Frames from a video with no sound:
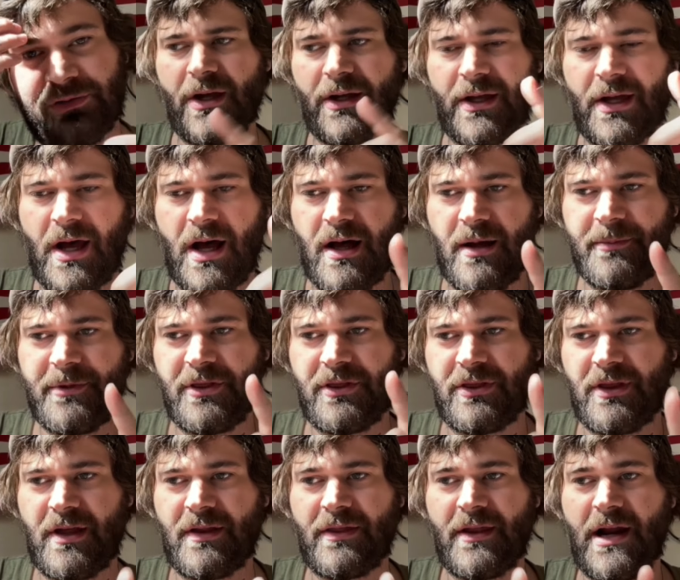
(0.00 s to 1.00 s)
A common
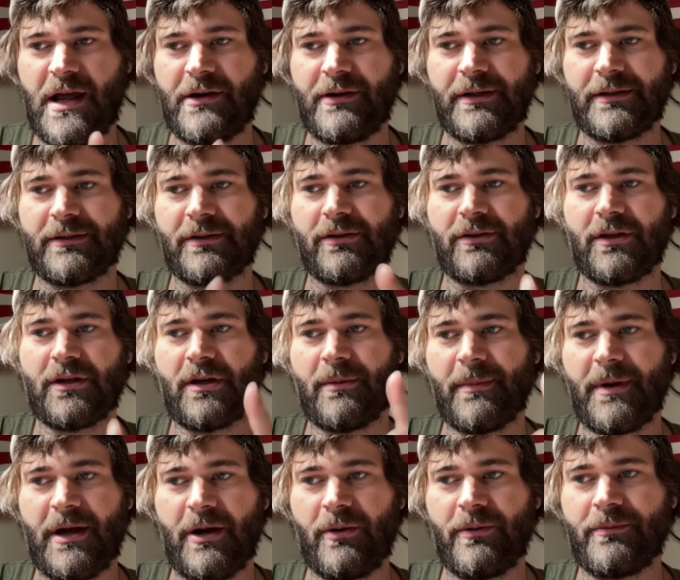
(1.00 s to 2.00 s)
thing that I like to think
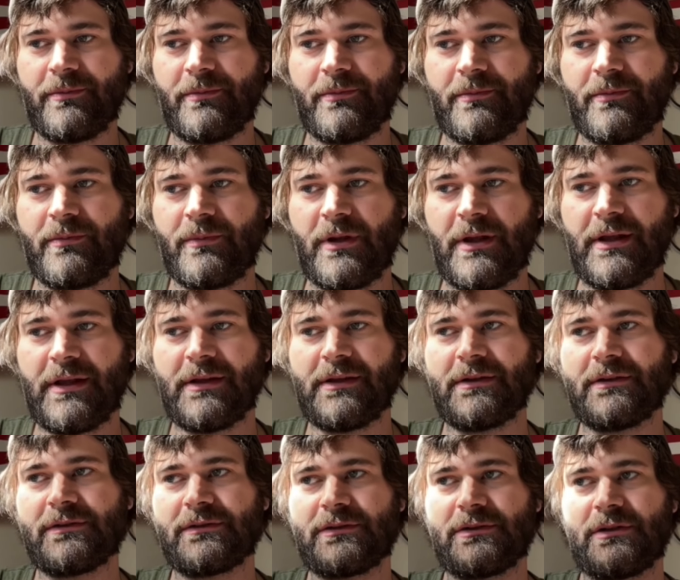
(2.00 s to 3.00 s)
about
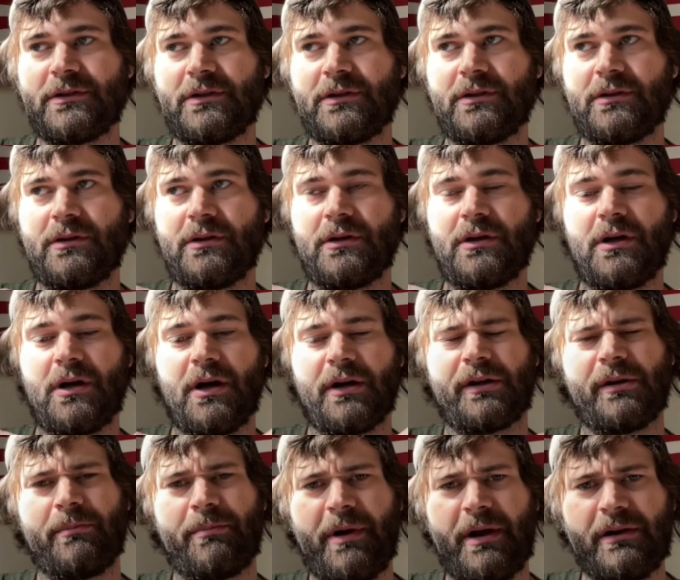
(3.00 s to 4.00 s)
is a
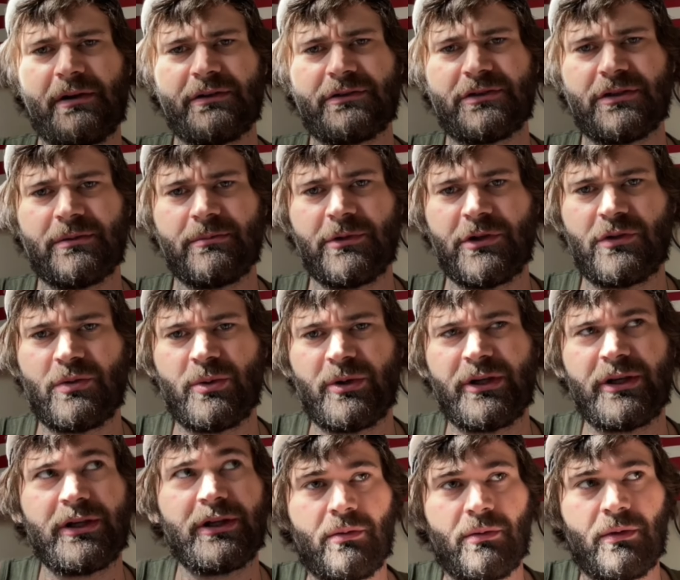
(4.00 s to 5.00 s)
comparison
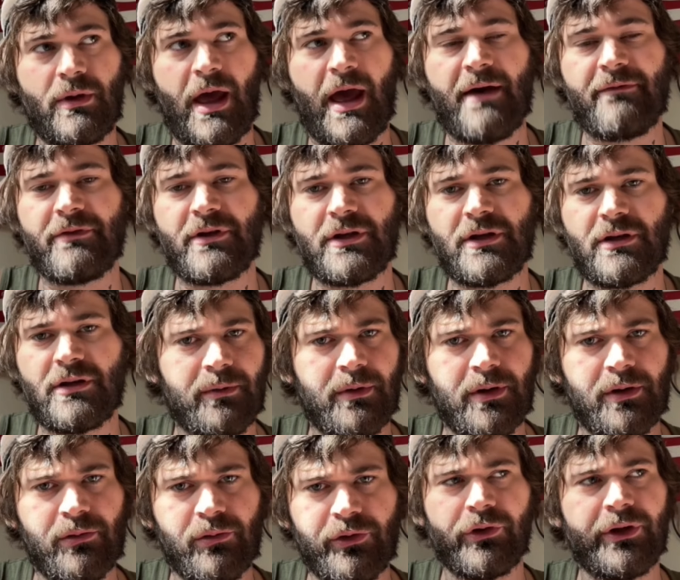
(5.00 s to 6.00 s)
between having a
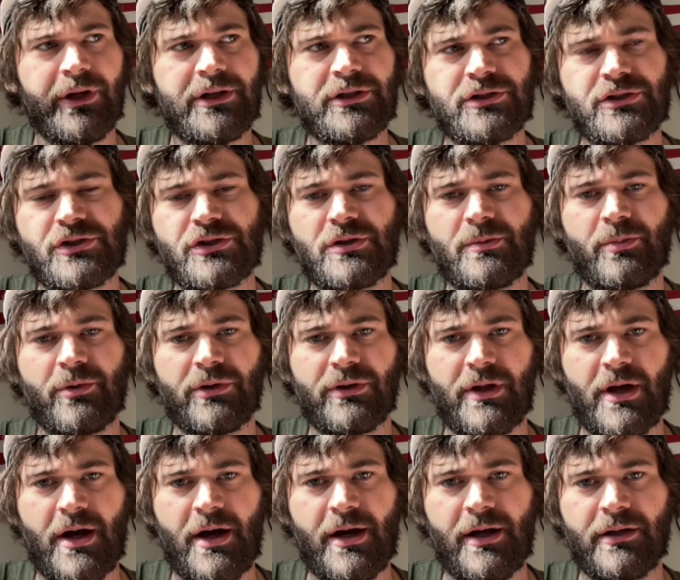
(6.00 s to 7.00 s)
relationship with
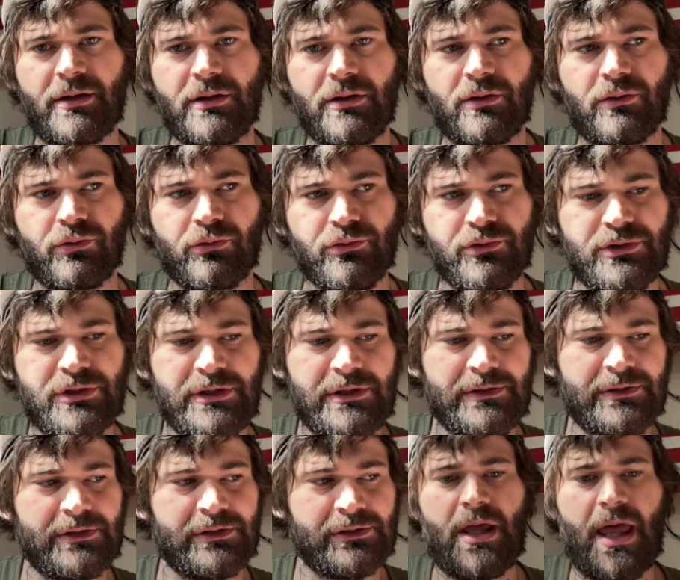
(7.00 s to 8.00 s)
God through
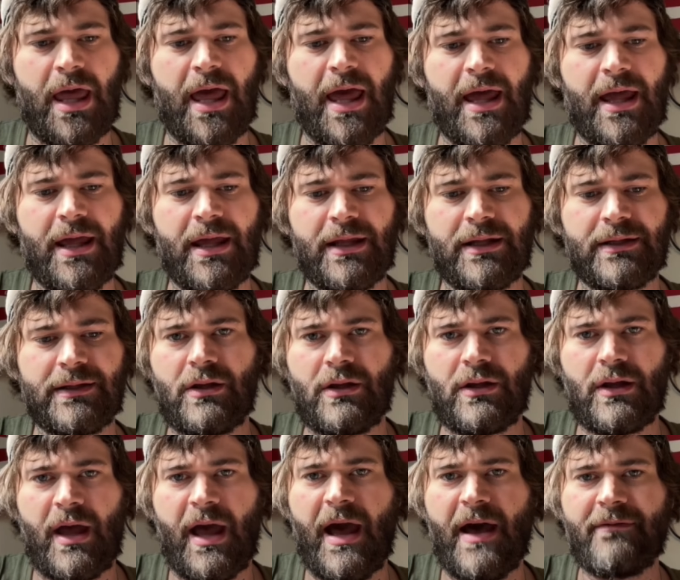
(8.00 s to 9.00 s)
Jesus and
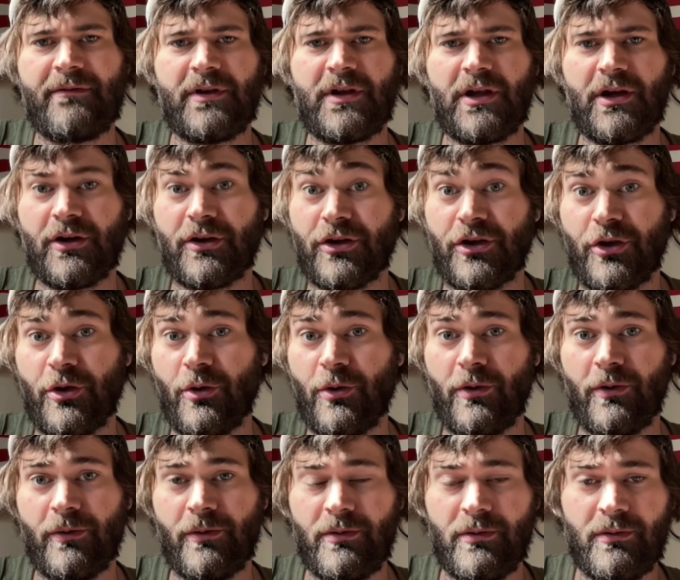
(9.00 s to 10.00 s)
having a
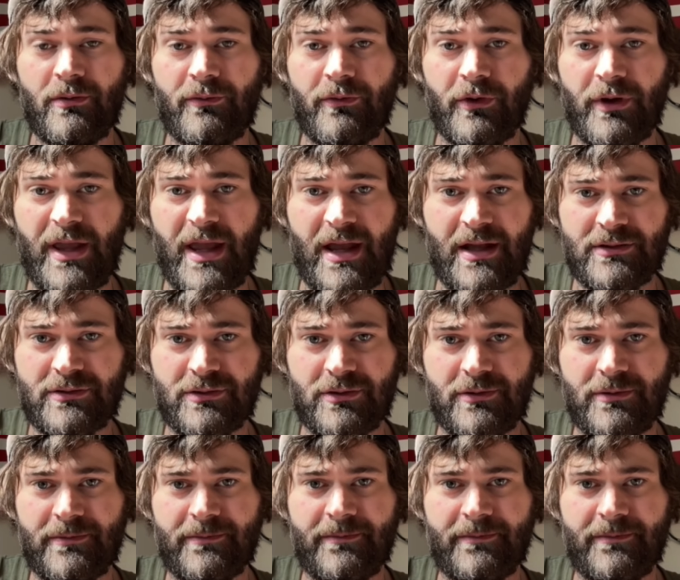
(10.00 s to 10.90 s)
cure for cancer.